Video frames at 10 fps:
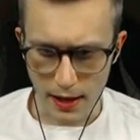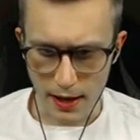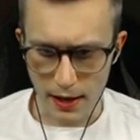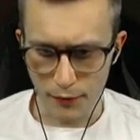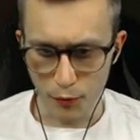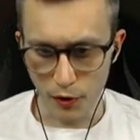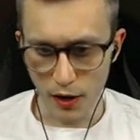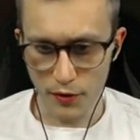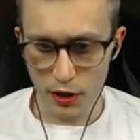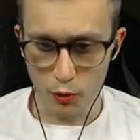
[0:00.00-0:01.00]
And for
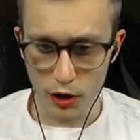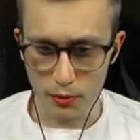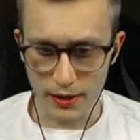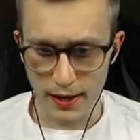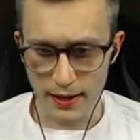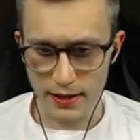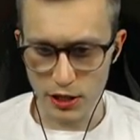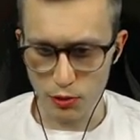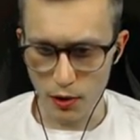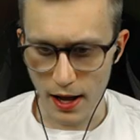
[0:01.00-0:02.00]
loving, what you would get
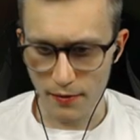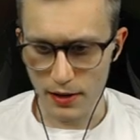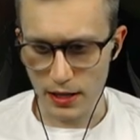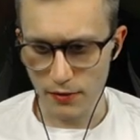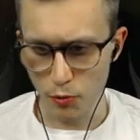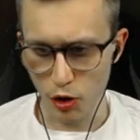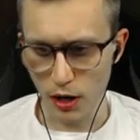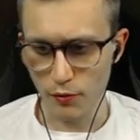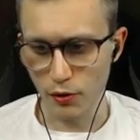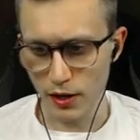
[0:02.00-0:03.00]
is you have an even more
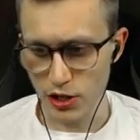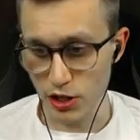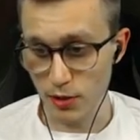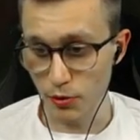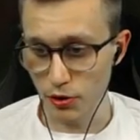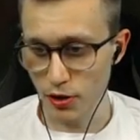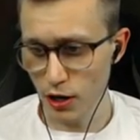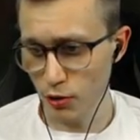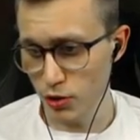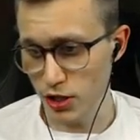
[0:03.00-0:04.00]
loving relationship with your
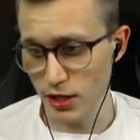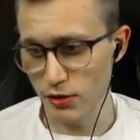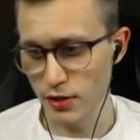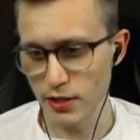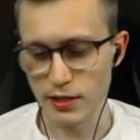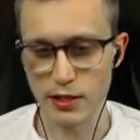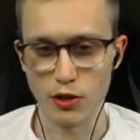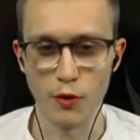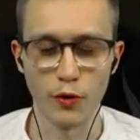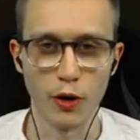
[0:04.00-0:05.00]
dog, which increases
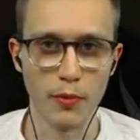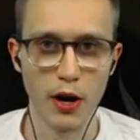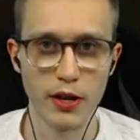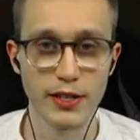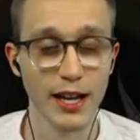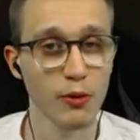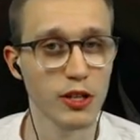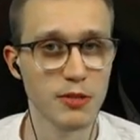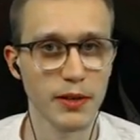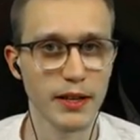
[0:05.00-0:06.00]
its overall bond. I
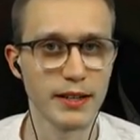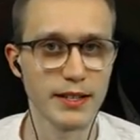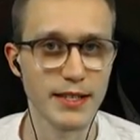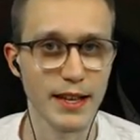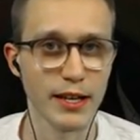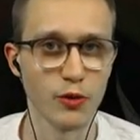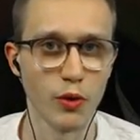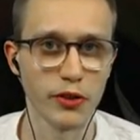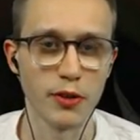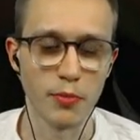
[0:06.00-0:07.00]
will explain in a second
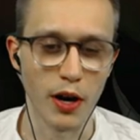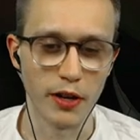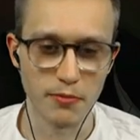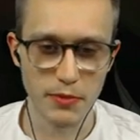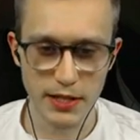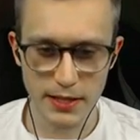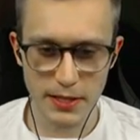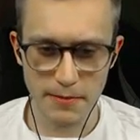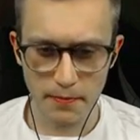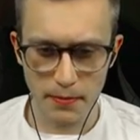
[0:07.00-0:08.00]
what the bond
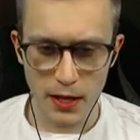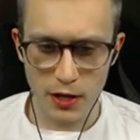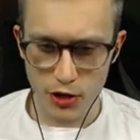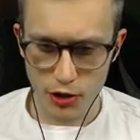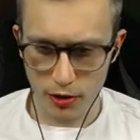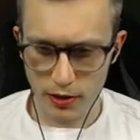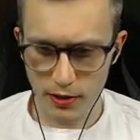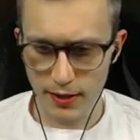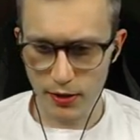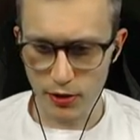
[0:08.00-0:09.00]
means.
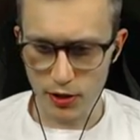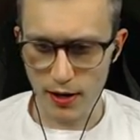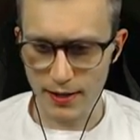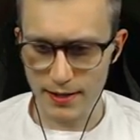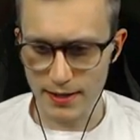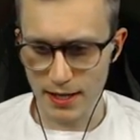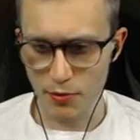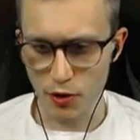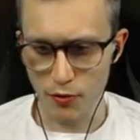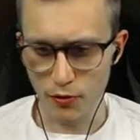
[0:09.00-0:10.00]
Shortcut, your dog can
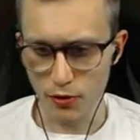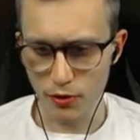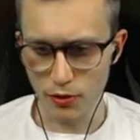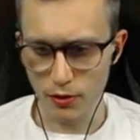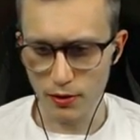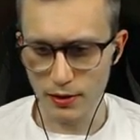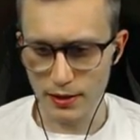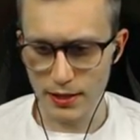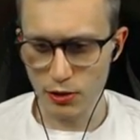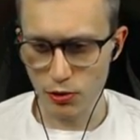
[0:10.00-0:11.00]
skip over
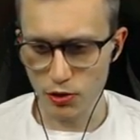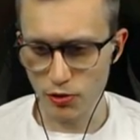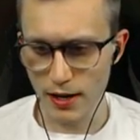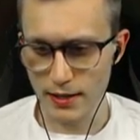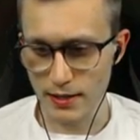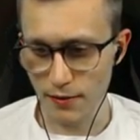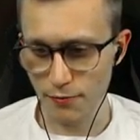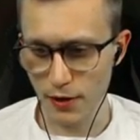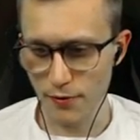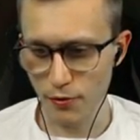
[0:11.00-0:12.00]
detour tracks in
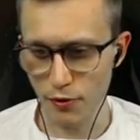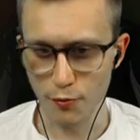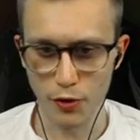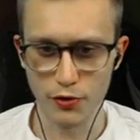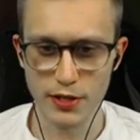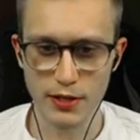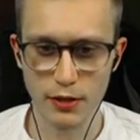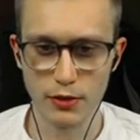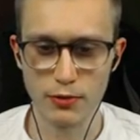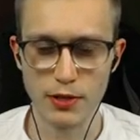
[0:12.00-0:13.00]
favor of more
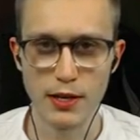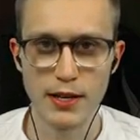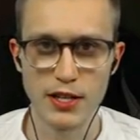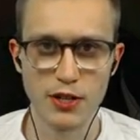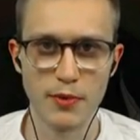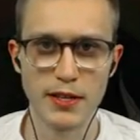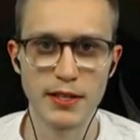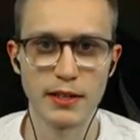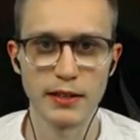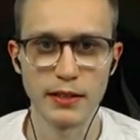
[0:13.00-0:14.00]
recent clues. So
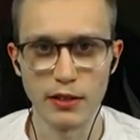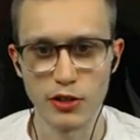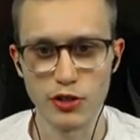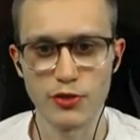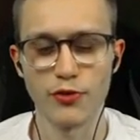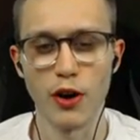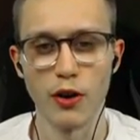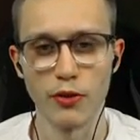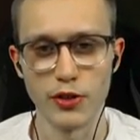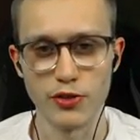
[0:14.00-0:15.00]
basically it'll just
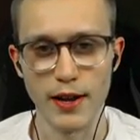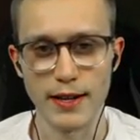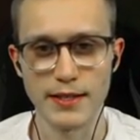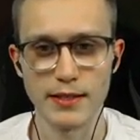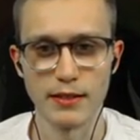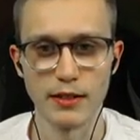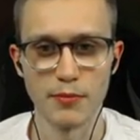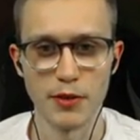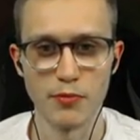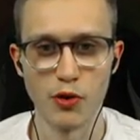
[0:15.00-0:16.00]
follow the tracks a
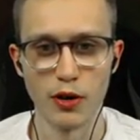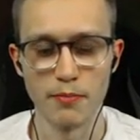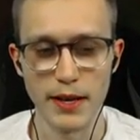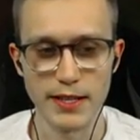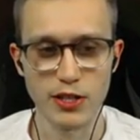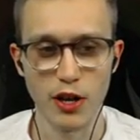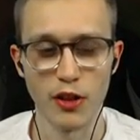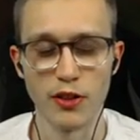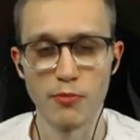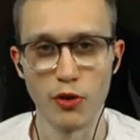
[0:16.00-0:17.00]
little bit more based
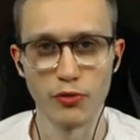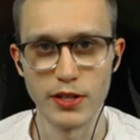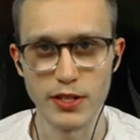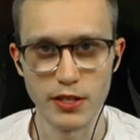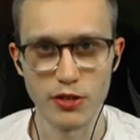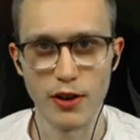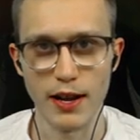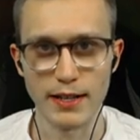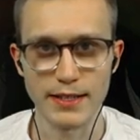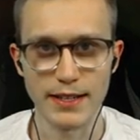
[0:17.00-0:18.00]
on the more recent
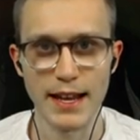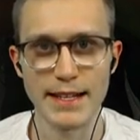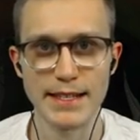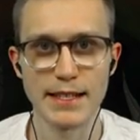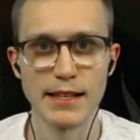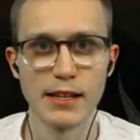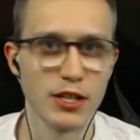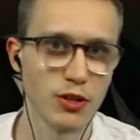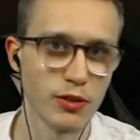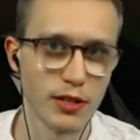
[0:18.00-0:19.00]
tracks it has,
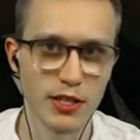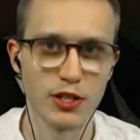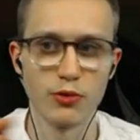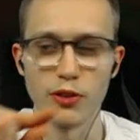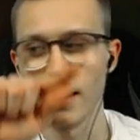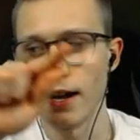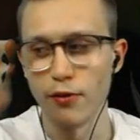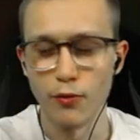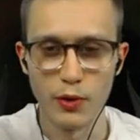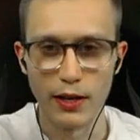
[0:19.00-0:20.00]
so it doesn't do the
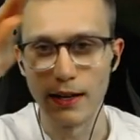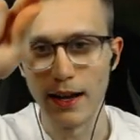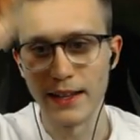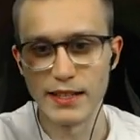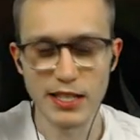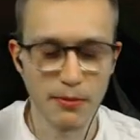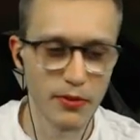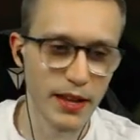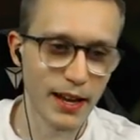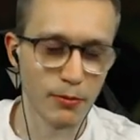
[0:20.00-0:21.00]
kind of wiggly line that some
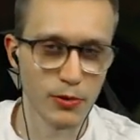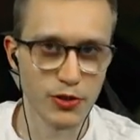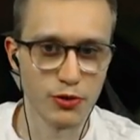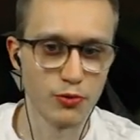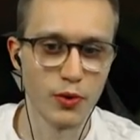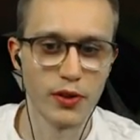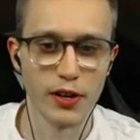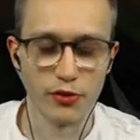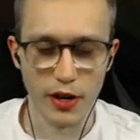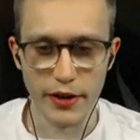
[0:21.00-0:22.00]
of the animals do when
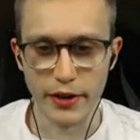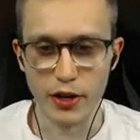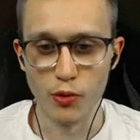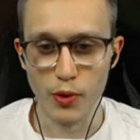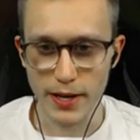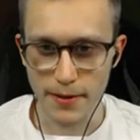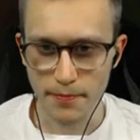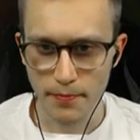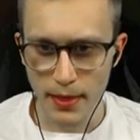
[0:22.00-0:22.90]
they're running away.